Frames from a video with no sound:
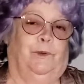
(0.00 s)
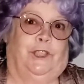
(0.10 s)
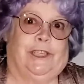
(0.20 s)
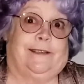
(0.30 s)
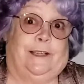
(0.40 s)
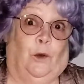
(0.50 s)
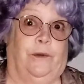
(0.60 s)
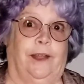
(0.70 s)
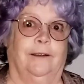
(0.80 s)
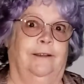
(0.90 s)
just deal with
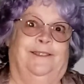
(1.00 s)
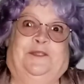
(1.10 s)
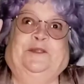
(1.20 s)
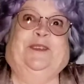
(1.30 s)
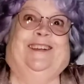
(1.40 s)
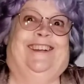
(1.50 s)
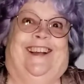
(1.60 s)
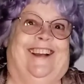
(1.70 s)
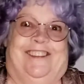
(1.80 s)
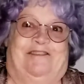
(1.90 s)
it.
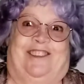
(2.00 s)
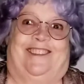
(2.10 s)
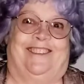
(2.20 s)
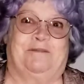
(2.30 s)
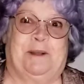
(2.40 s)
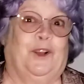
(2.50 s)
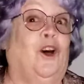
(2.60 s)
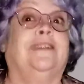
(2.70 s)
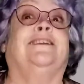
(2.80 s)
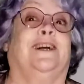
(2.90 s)
It's been a
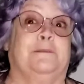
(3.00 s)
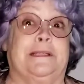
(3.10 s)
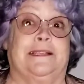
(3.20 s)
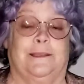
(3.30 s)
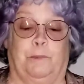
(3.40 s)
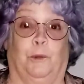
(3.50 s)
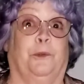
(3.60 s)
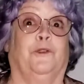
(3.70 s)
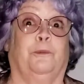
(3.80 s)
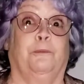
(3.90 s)
long time since
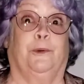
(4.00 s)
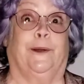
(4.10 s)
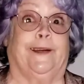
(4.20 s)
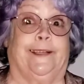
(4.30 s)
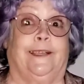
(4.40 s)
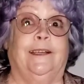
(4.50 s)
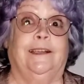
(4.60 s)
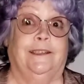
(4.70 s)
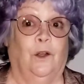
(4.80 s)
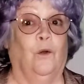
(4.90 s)
purple's been put in it,
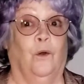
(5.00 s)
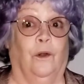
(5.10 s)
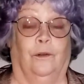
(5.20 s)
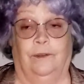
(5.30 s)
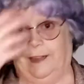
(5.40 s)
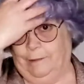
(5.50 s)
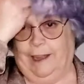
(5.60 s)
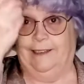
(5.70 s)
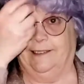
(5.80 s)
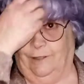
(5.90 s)
or
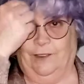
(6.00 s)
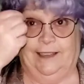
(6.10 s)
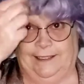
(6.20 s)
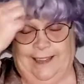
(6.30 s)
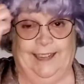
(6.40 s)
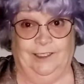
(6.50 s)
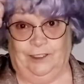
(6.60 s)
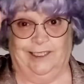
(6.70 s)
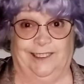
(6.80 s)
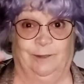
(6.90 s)
I did finally
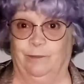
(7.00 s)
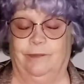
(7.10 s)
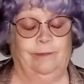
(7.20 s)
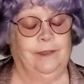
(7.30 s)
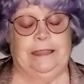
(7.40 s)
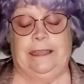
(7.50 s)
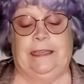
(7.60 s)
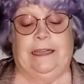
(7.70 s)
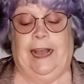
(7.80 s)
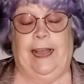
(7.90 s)
actually,
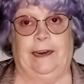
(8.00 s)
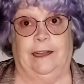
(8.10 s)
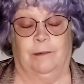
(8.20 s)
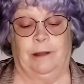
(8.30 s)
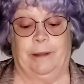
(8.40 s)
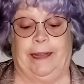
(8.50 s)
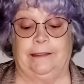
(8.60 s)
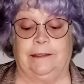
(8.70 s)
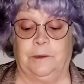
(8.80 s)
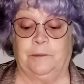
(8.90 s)
I had to cut my
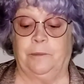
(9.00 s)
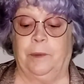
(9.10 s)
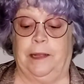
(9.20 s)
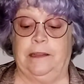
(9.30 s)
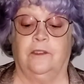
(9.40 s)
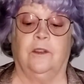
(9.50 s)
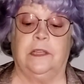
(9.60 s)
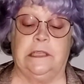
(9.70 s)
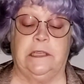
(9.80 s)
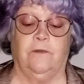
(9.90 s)
bangs. But so
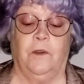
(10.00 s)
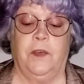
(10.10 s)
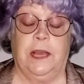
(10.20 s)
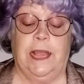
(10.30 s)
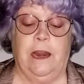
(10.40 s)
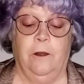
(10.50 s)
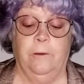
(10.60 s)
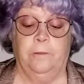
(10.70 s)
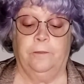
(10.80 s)
this is for thick hair,